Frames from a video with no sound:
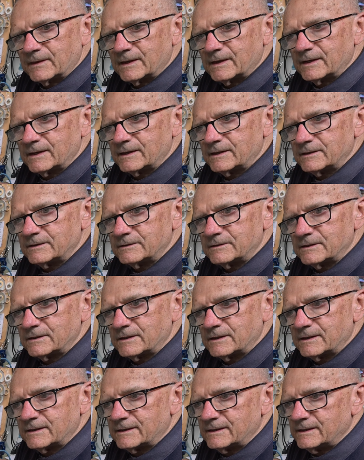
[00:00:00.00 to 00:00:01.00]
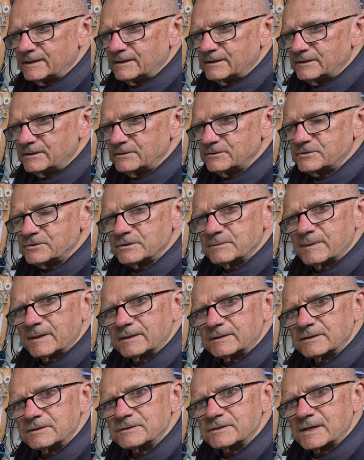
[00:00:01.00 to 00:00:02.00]
And uh, YouTube
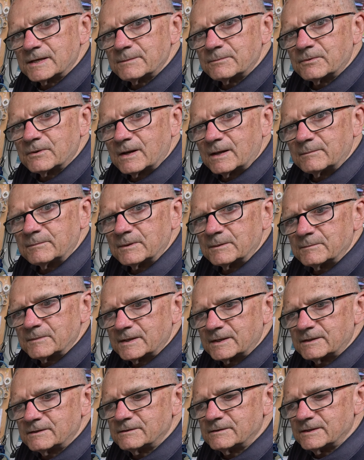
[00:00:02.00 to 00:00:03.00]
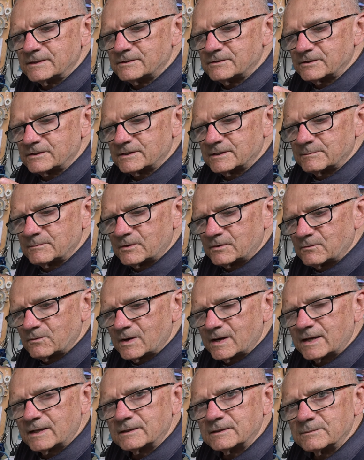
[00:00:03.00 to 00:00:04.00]
had the same problem. It, it took them a
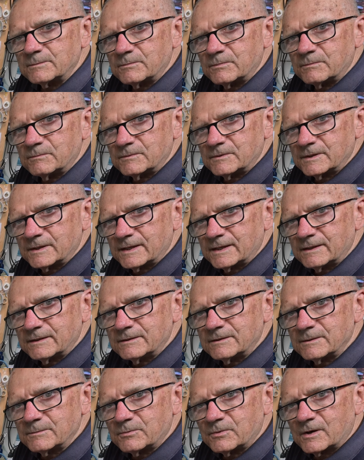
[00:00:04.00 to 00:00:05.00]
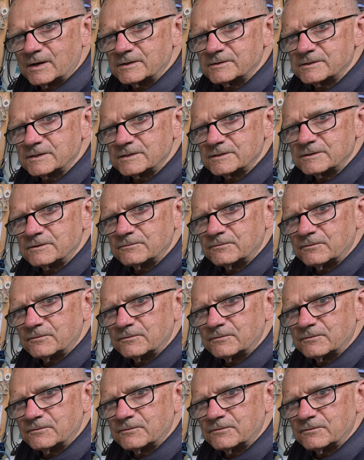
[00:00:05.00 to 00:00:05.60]
while to, to, to process the